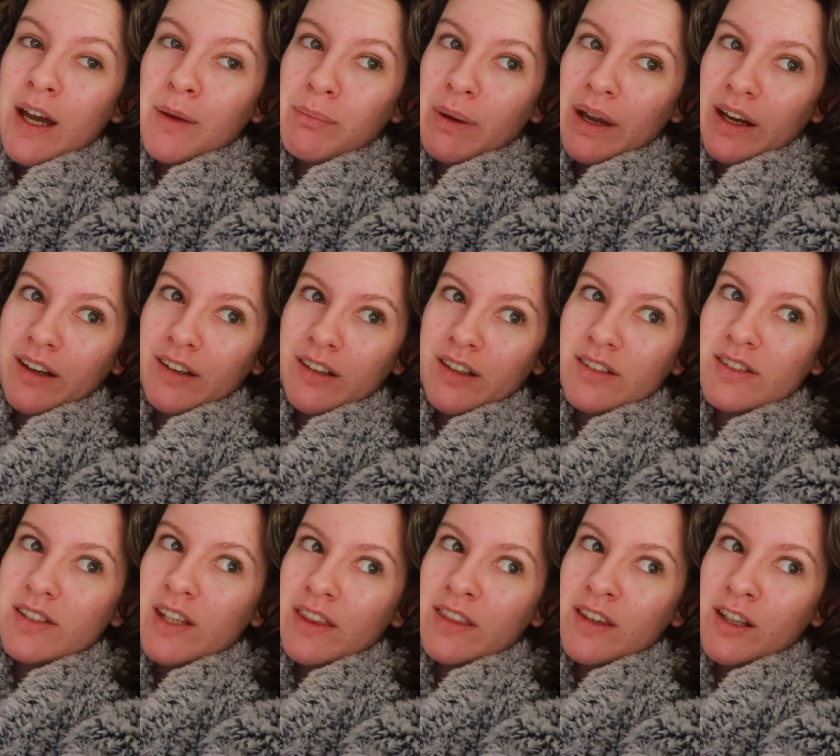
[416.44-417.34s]
Becca has
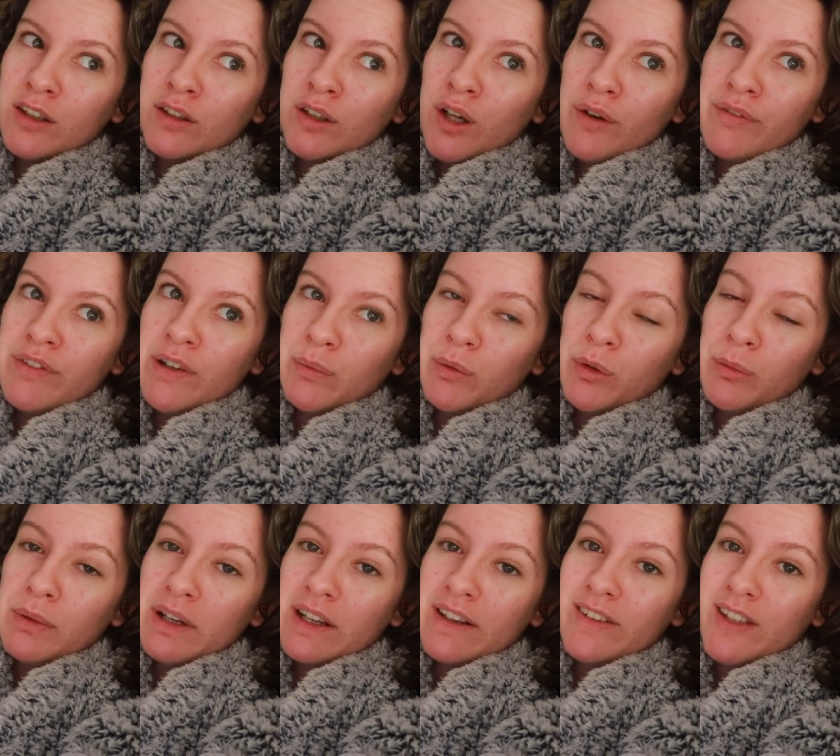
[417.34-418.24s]
said that a lot of it will
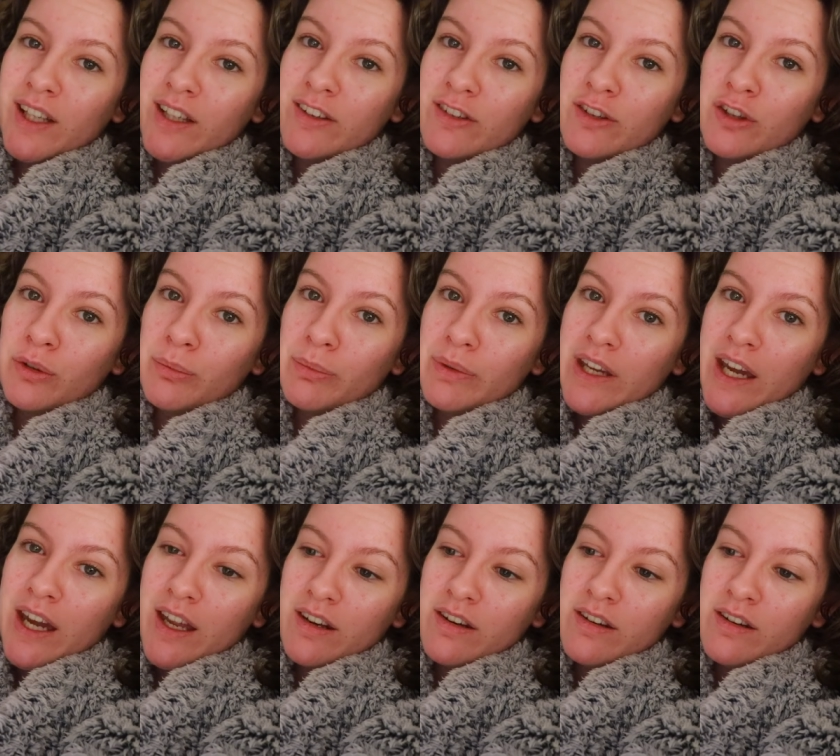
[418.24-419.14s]
make sense come the
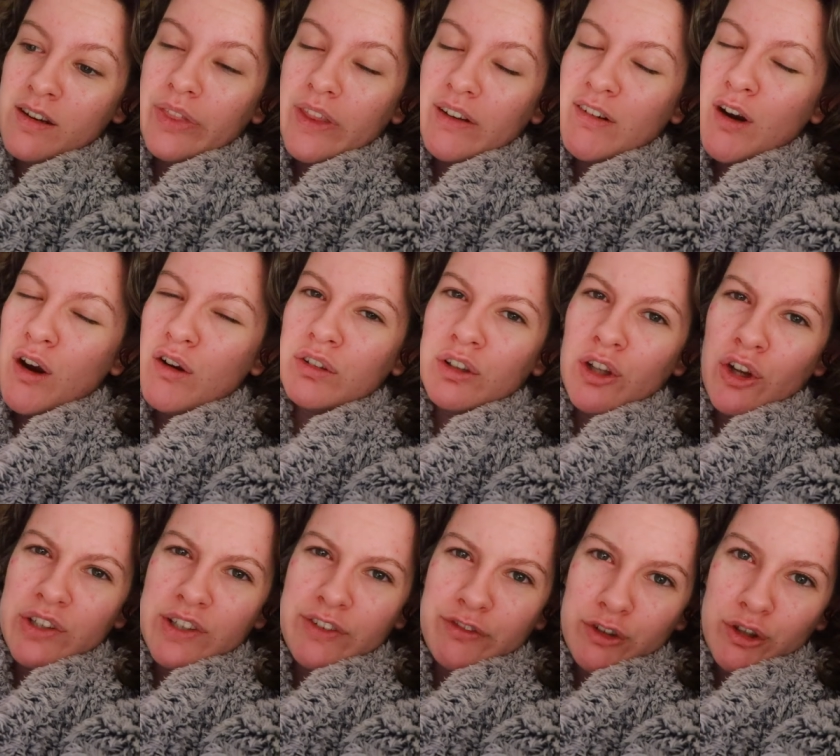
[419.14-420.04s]
end. There are a lot
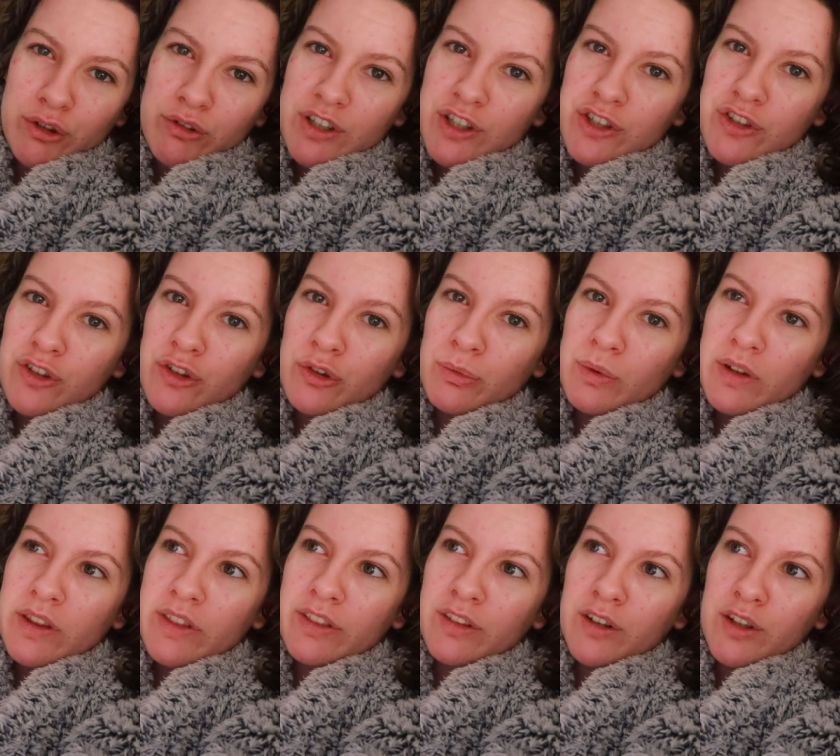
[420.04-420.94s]
of different creatures
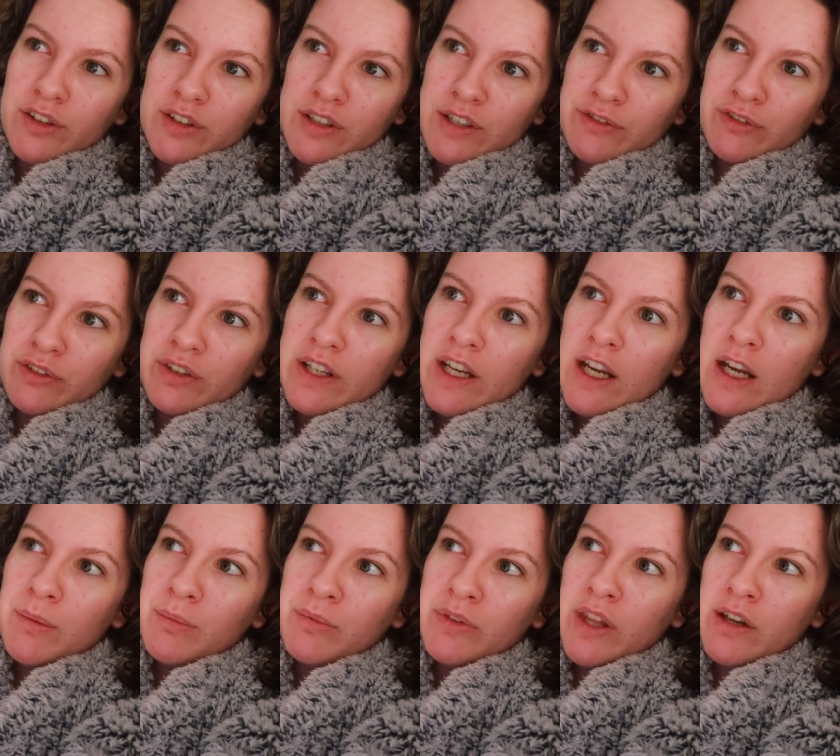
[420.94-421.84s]
with lots of different
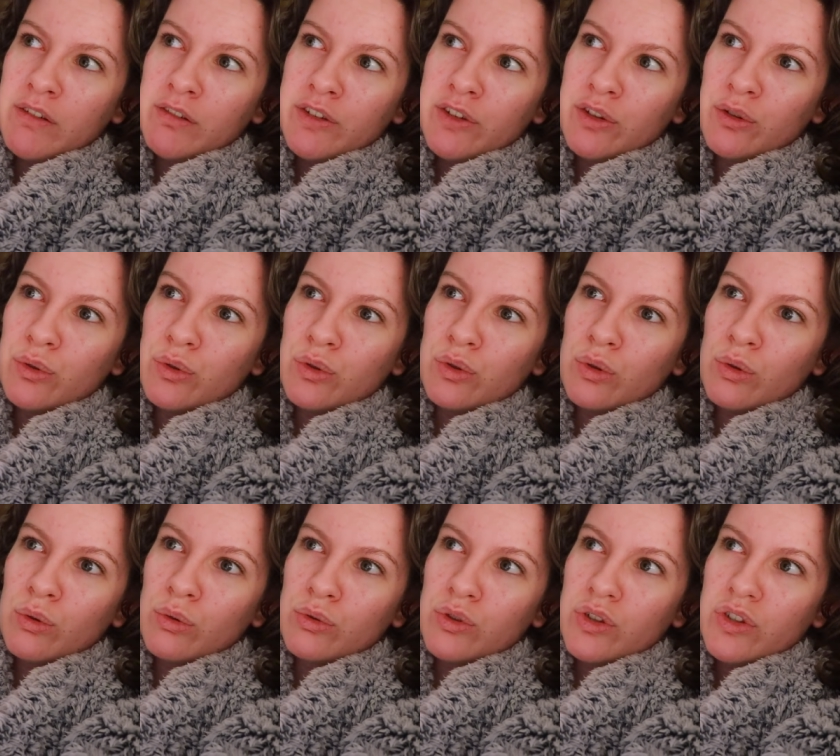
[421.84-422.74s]
names. There is
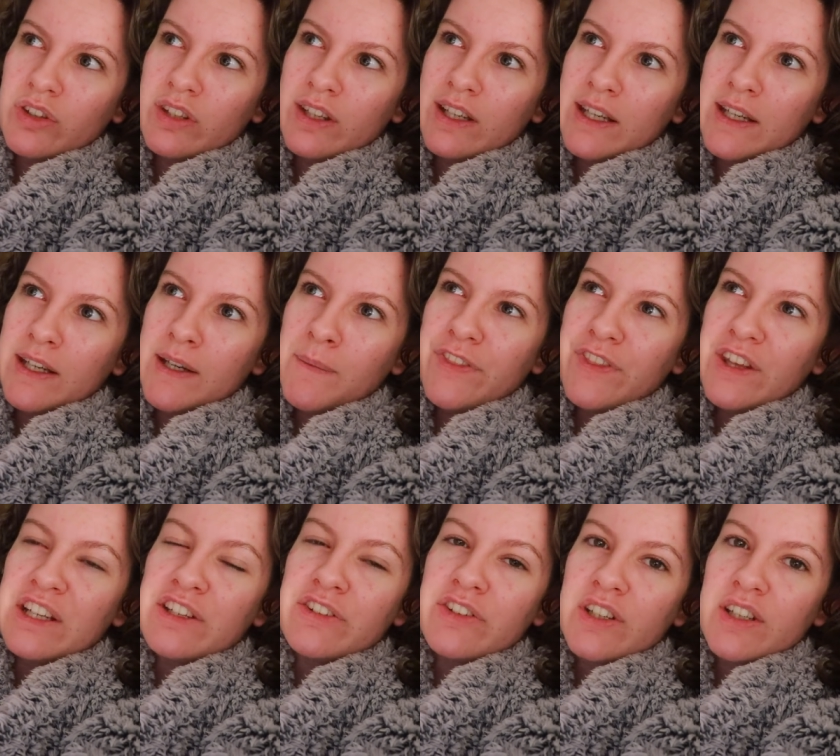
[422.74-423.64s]
also just, like, things